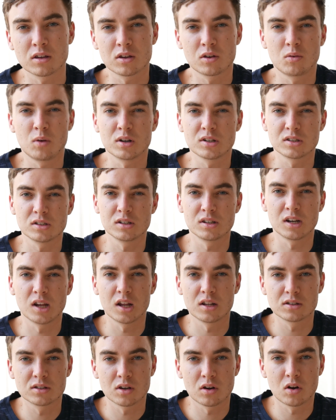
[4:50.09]
question and
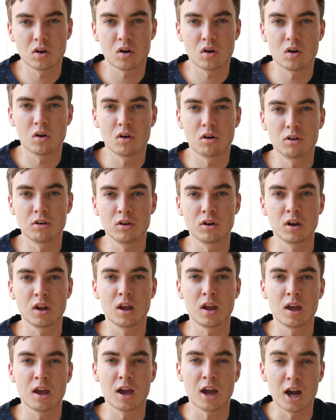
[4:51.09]
answer on
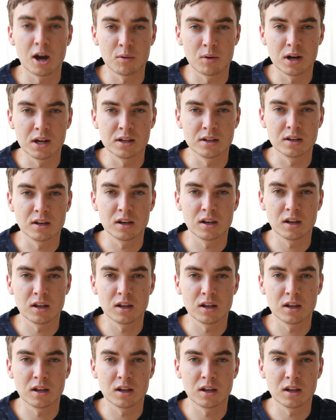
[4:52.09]
how I